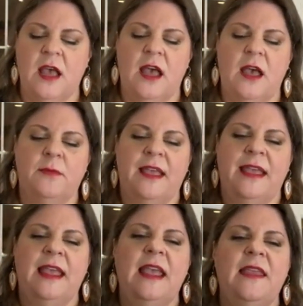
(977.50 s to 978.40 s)

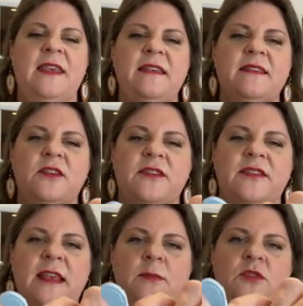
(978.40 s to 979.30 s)
like these little
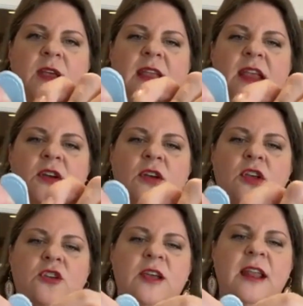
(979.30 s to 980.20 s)
seams right here,
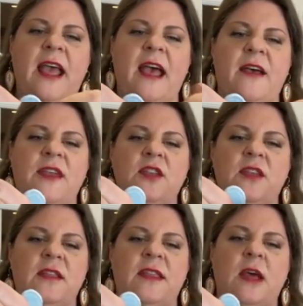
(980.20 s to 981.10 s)
you're going to have,
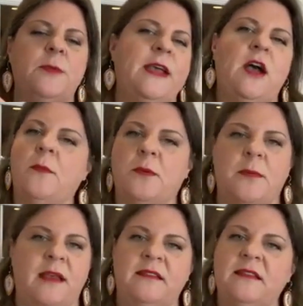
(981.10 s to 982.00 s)
that will be
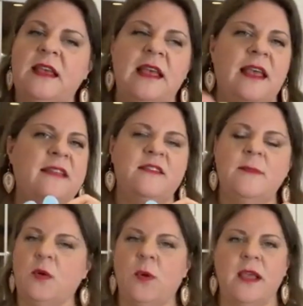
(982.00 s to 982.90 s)
compromised. It doesn't
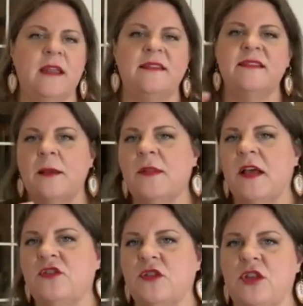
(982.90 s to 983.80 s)
matter what kind of
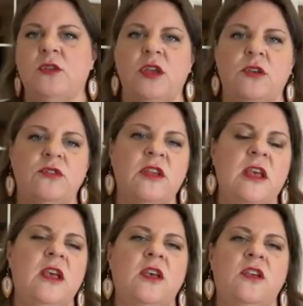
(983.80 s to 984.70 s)
stabilizer you use.
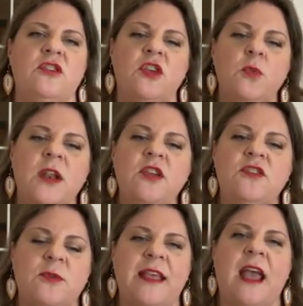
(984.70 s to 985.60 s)
So you want to
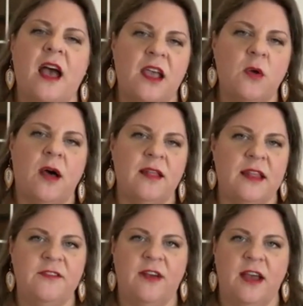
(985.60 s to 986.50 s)
use a really high
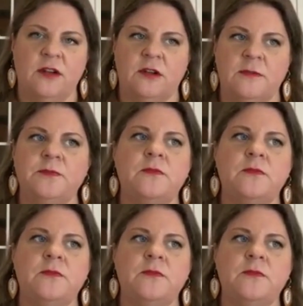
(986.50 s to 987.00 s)
quality vinyl,